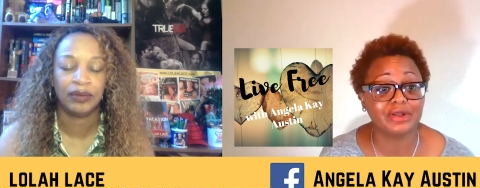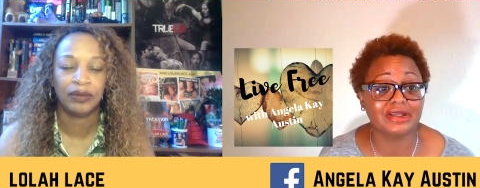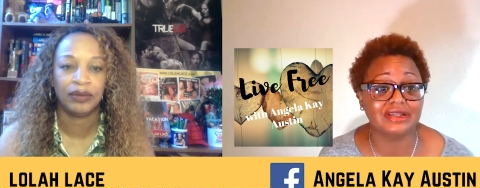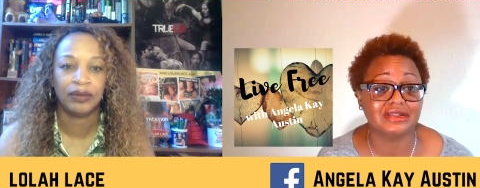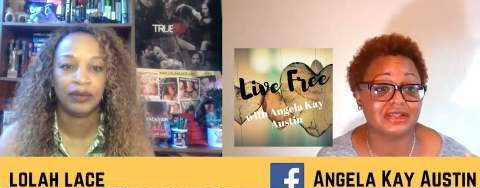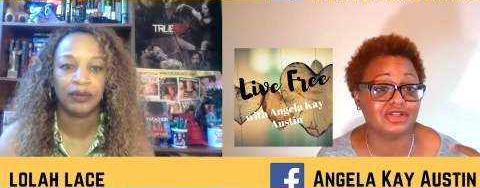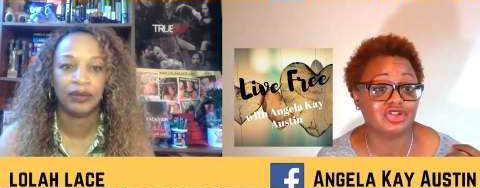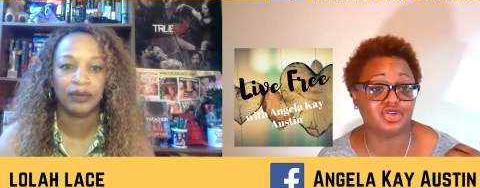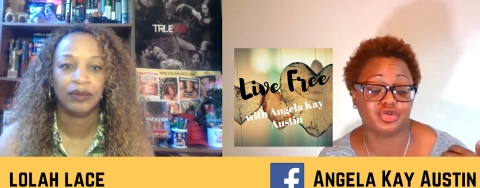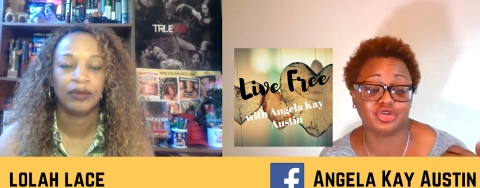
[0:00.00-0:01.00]

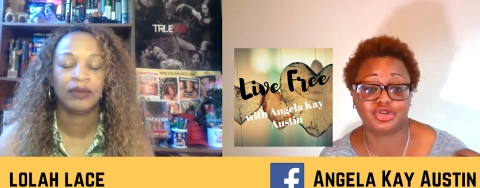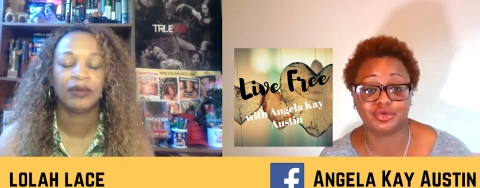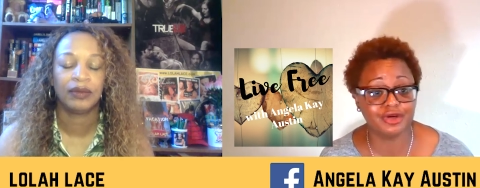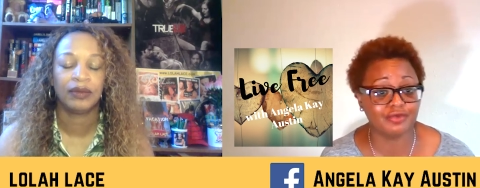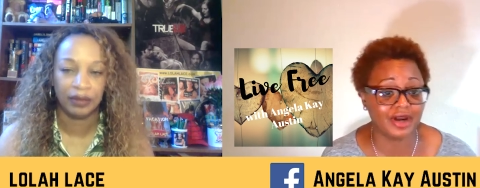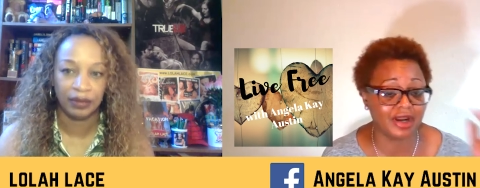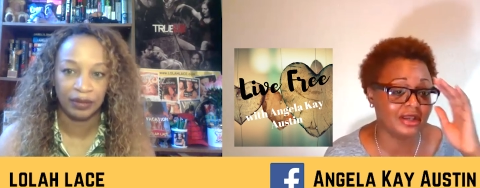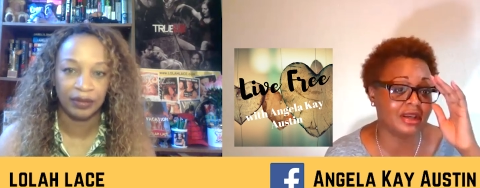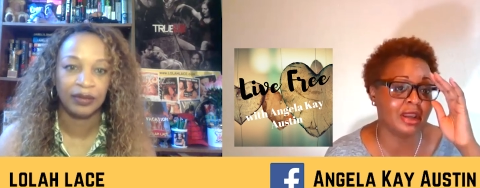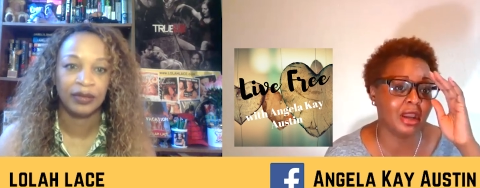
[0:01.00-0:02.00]
Speaker 1: releases your
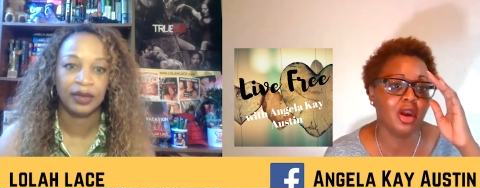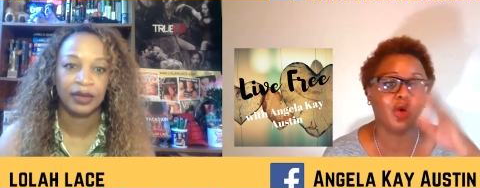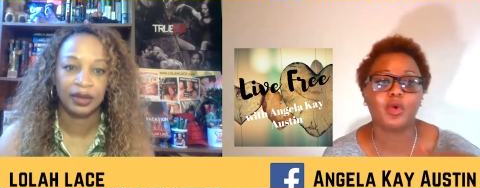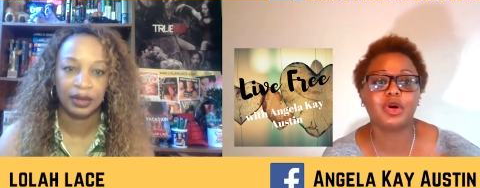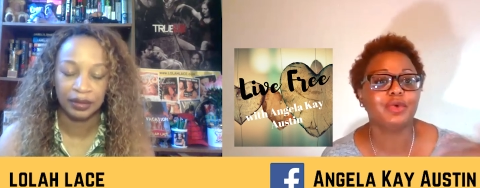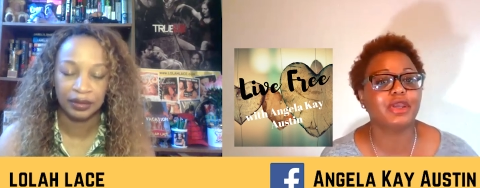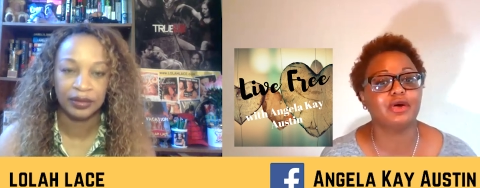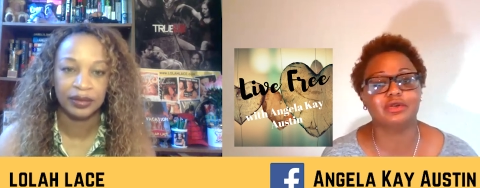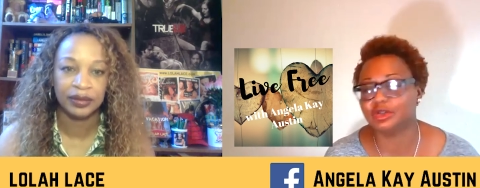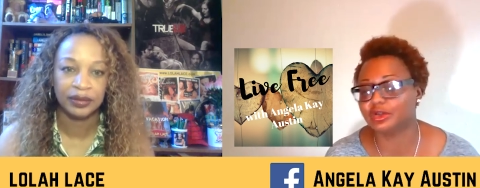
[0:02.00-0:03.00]
screenwriting where do we
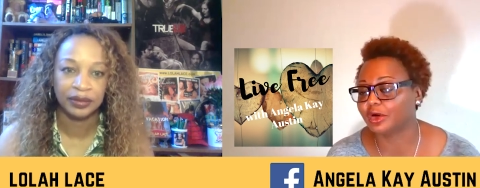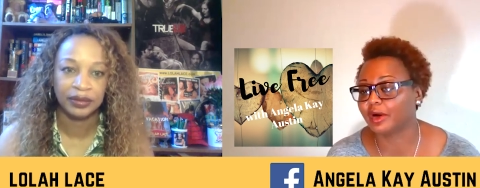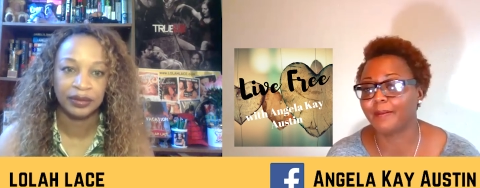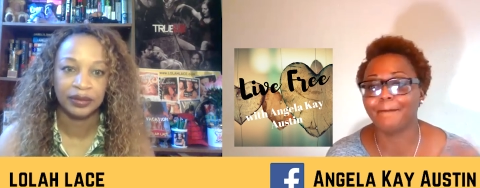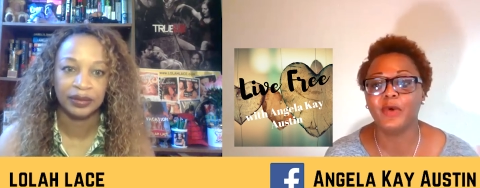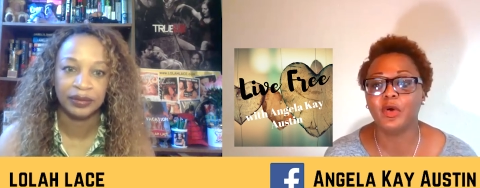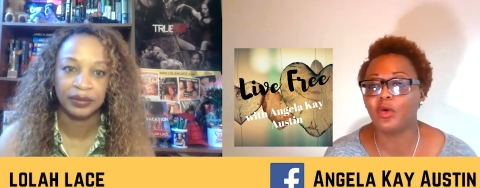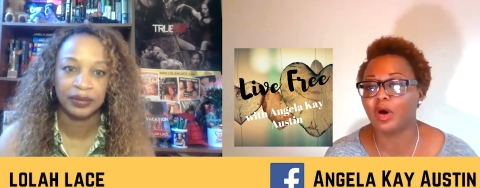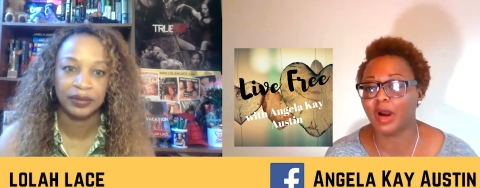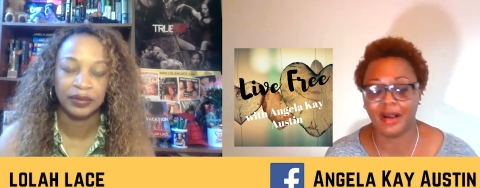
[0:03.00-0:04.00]
go to learn
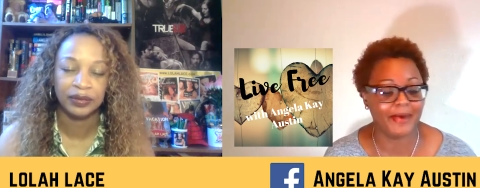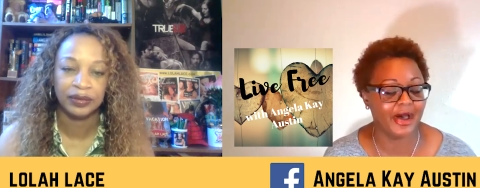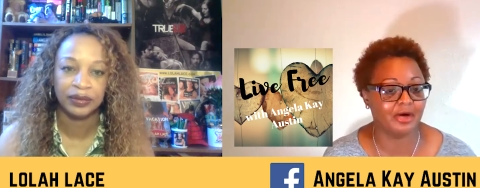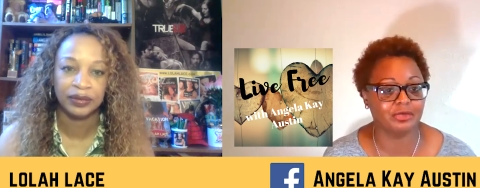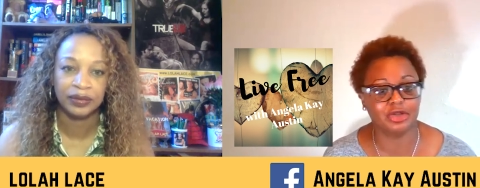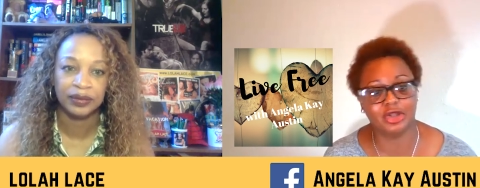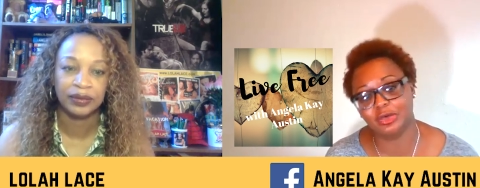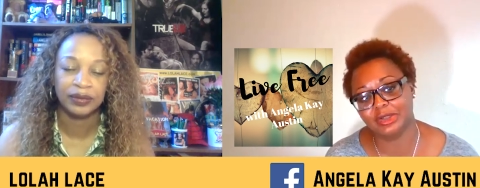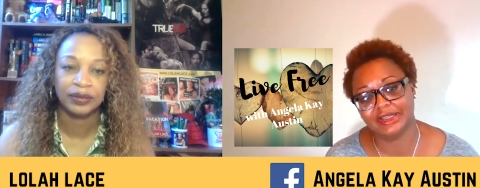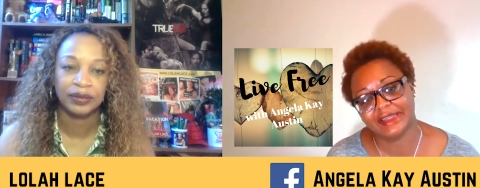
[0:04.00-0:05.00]
more about
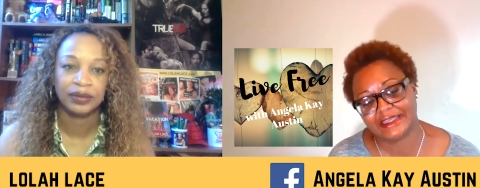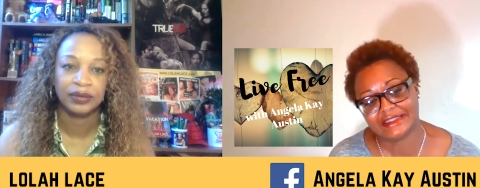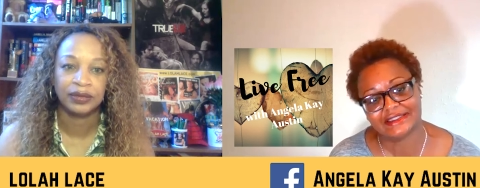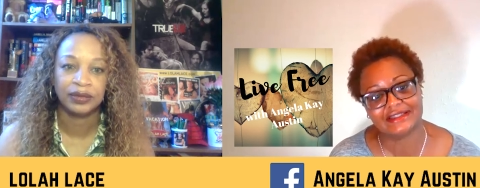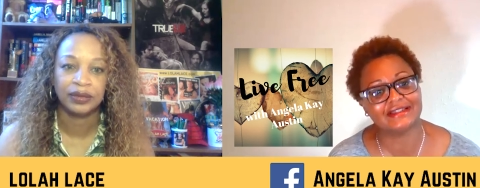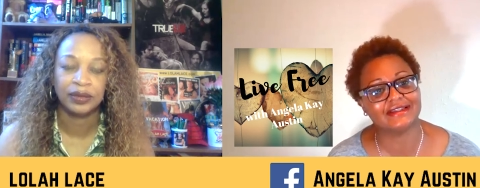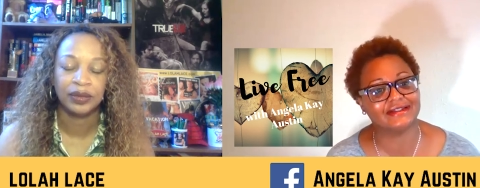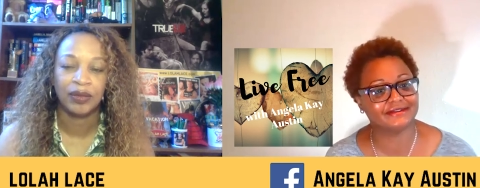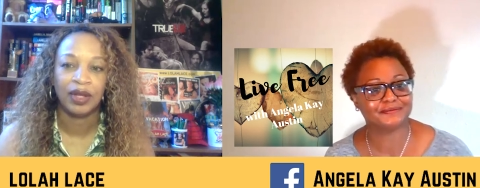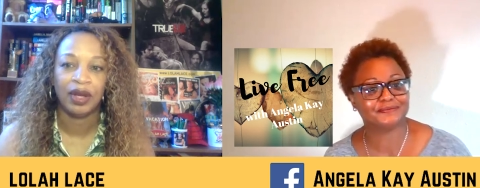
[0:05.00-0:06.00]
Lolah Lace?
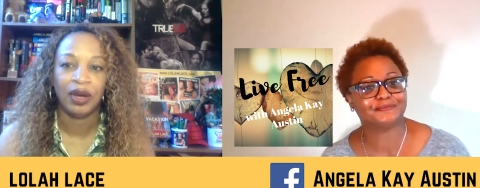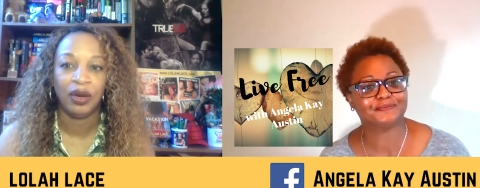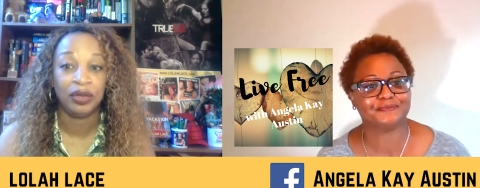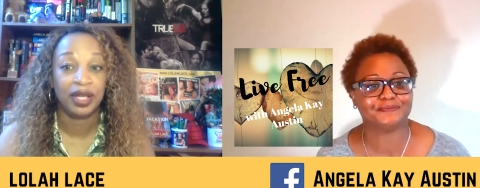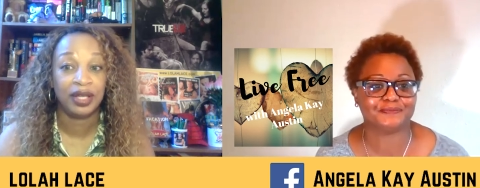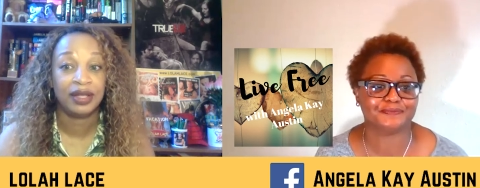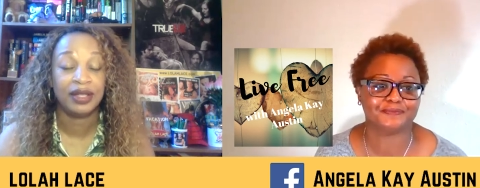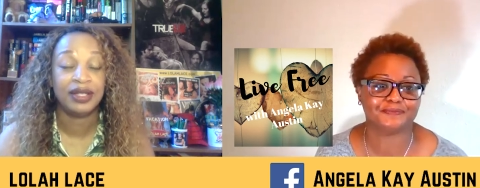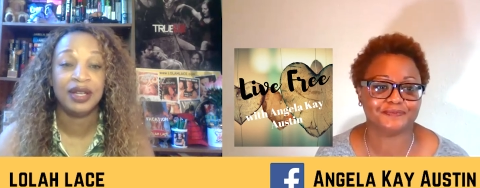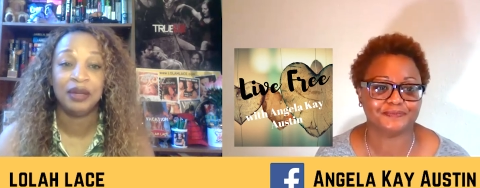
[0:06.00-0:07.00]
Speaker 2: Okay, the
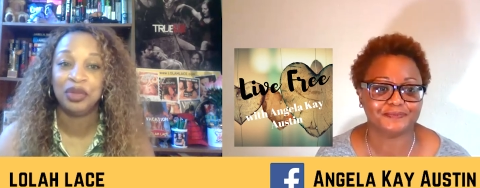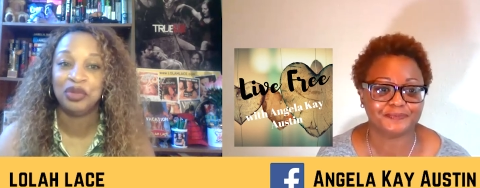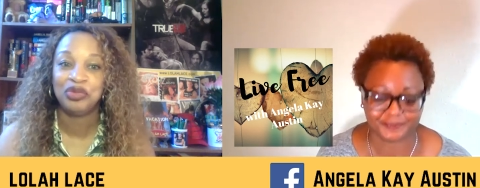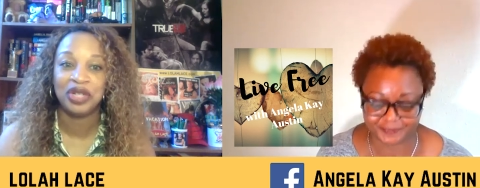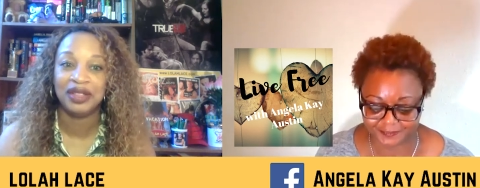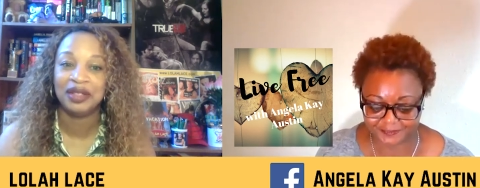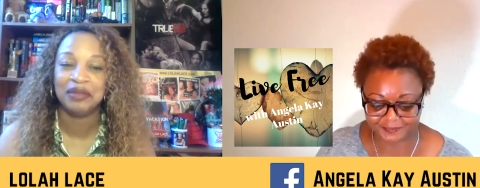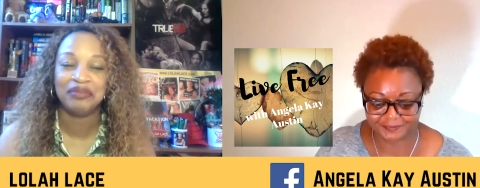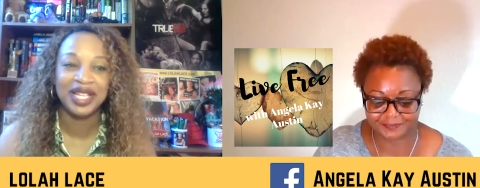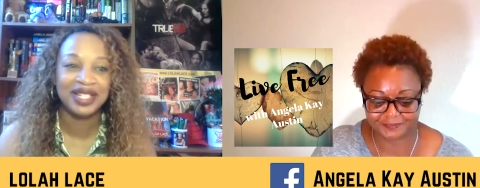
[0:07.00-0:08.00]
number one, the
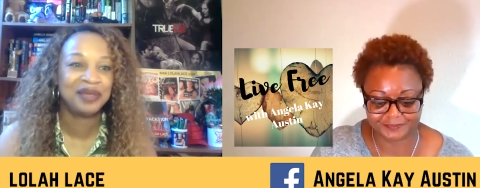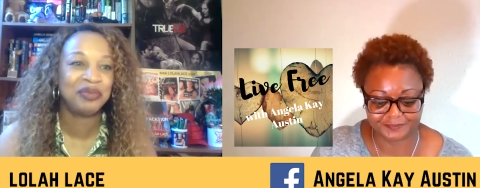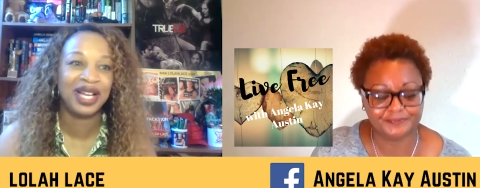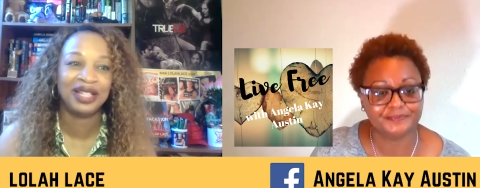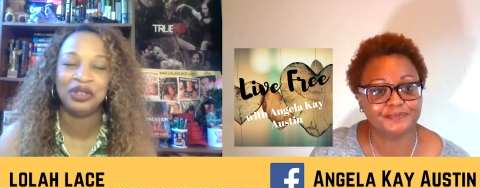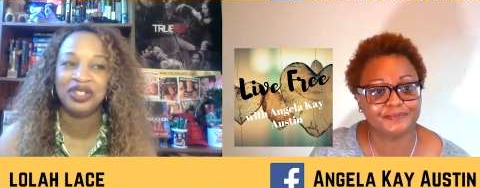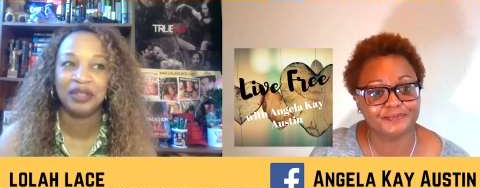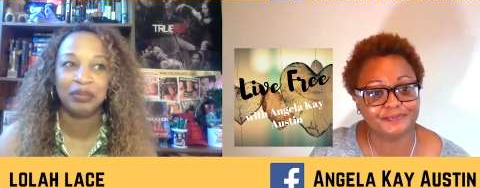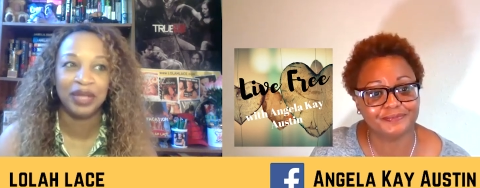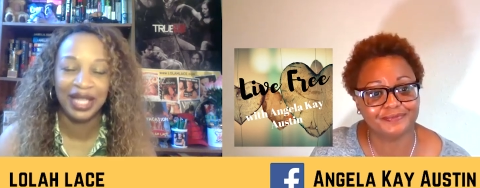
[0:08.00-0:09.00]
best spot on the
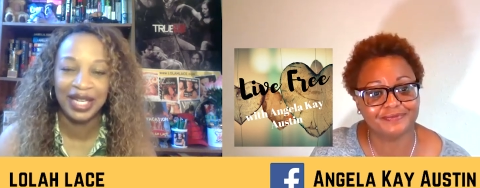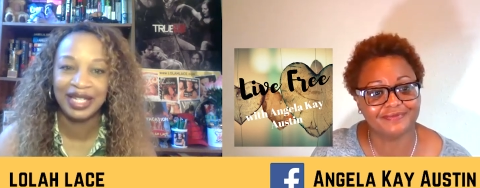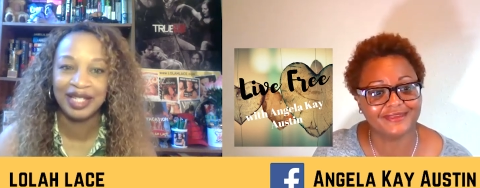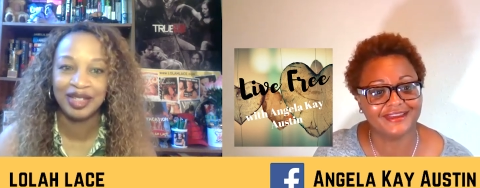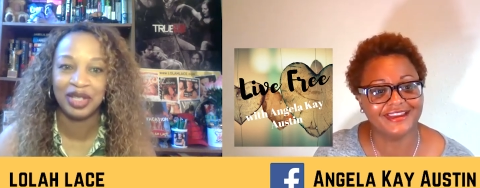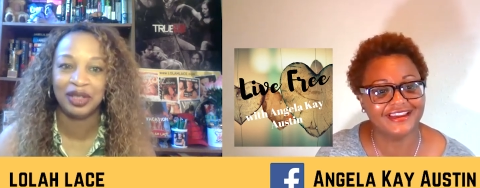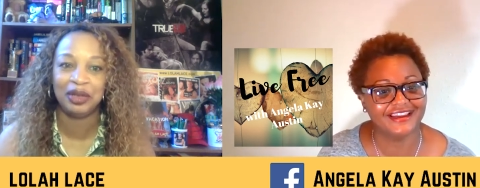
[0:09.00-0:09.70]
planet to learn